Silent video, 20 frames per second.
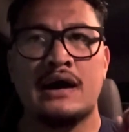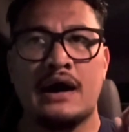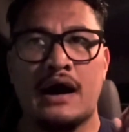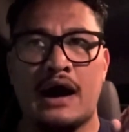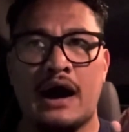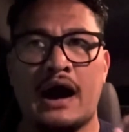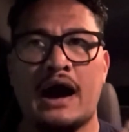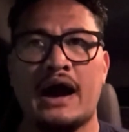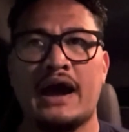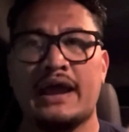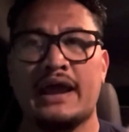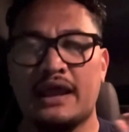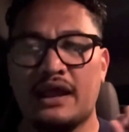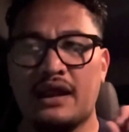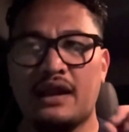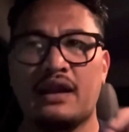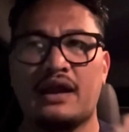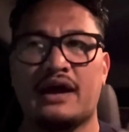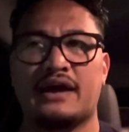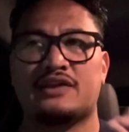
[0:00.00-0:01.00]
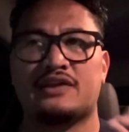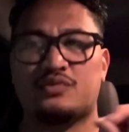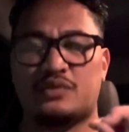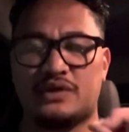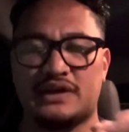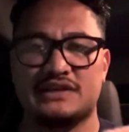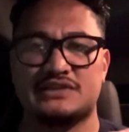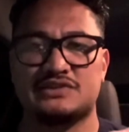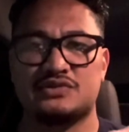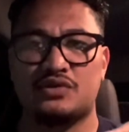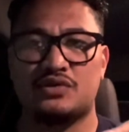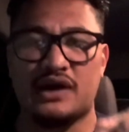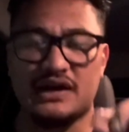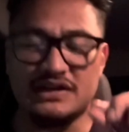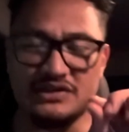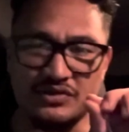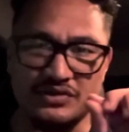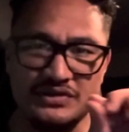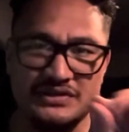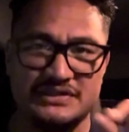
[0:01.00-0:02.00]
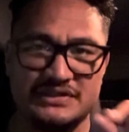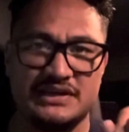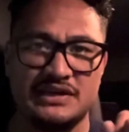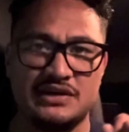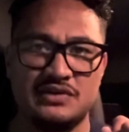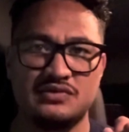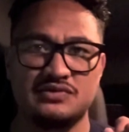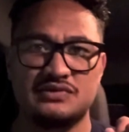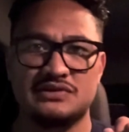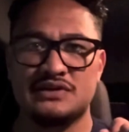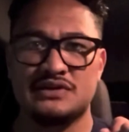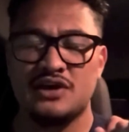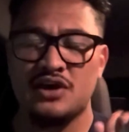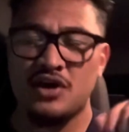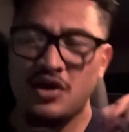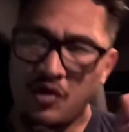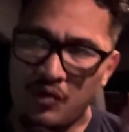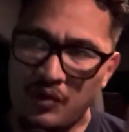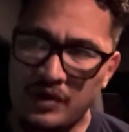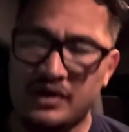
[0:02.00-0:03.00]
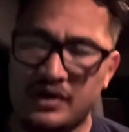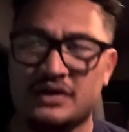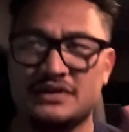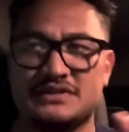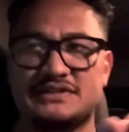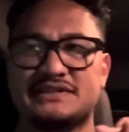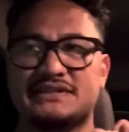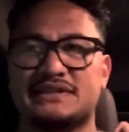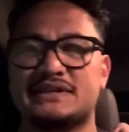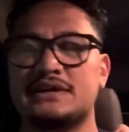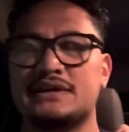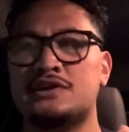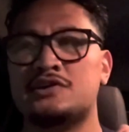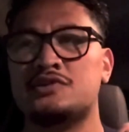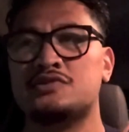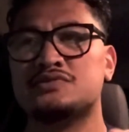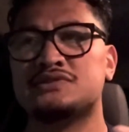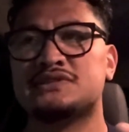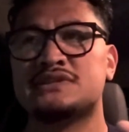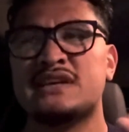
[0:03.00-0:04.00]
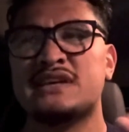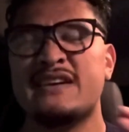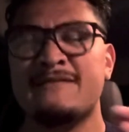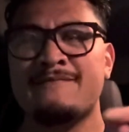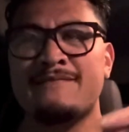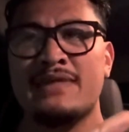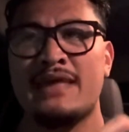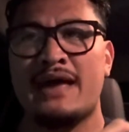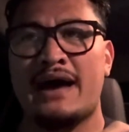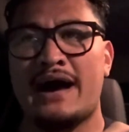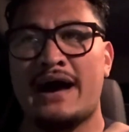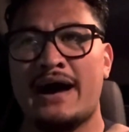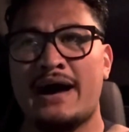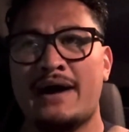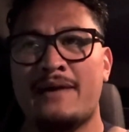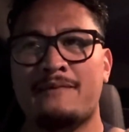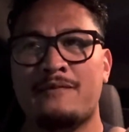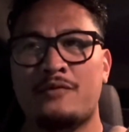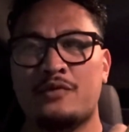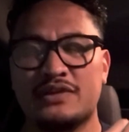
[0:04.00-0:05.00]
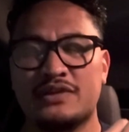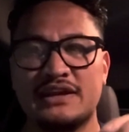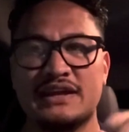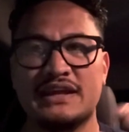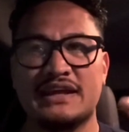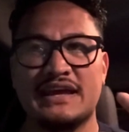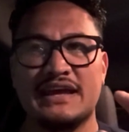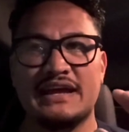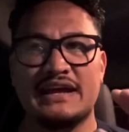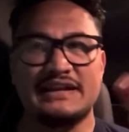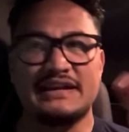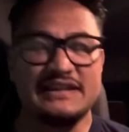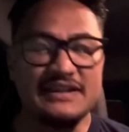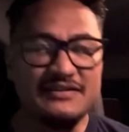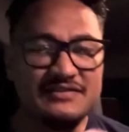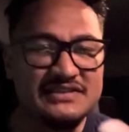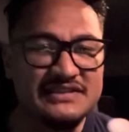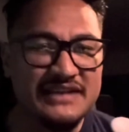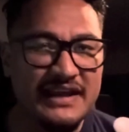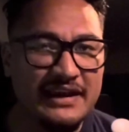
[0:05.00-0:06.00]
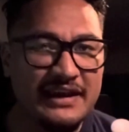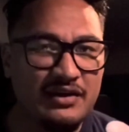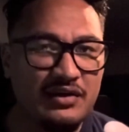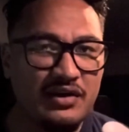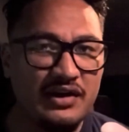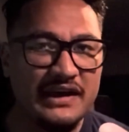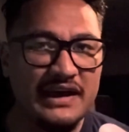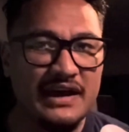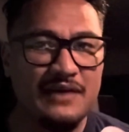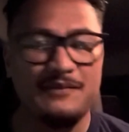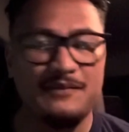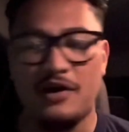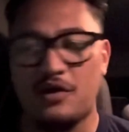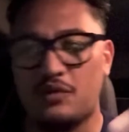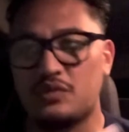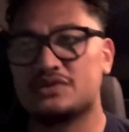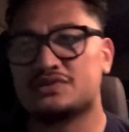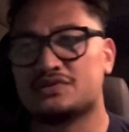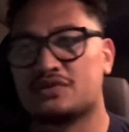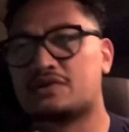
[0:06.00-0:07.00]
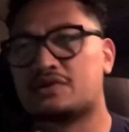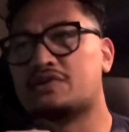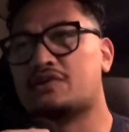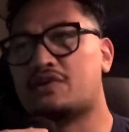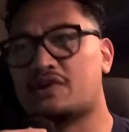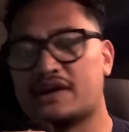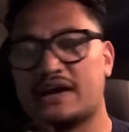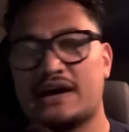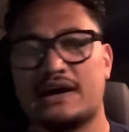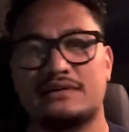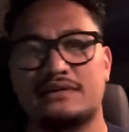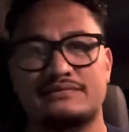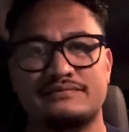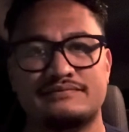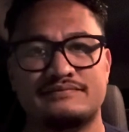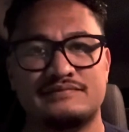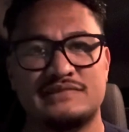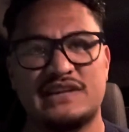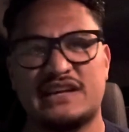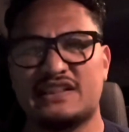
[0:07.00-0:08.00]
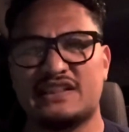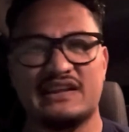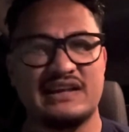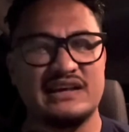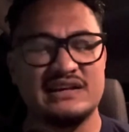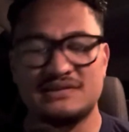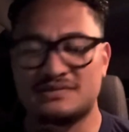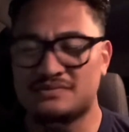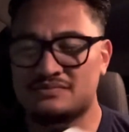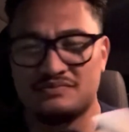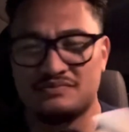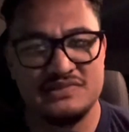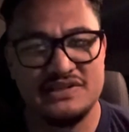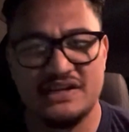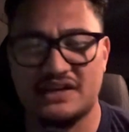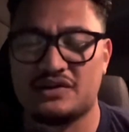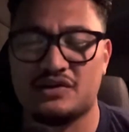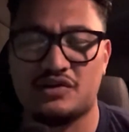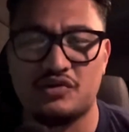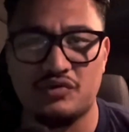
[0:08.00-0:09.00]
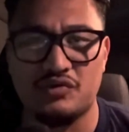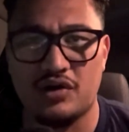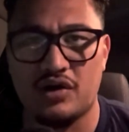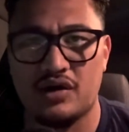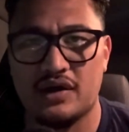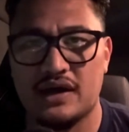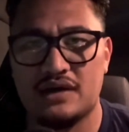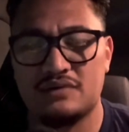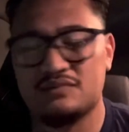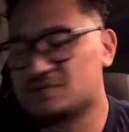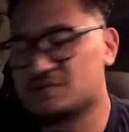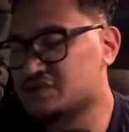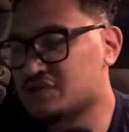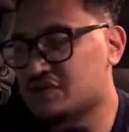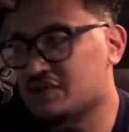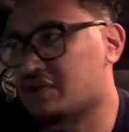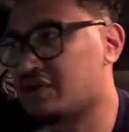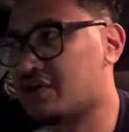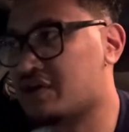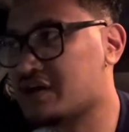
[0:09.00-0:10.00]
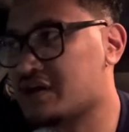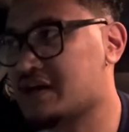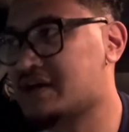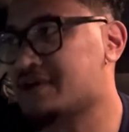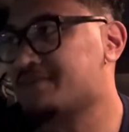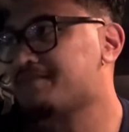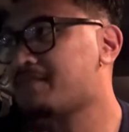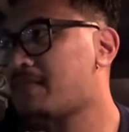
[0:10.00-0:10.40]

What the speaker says: I liked what I saw. I saw skills. We got skills. We didn't get a devastating knockout, but we saw a knockout nonetheless. Technical knockout, still a knockout.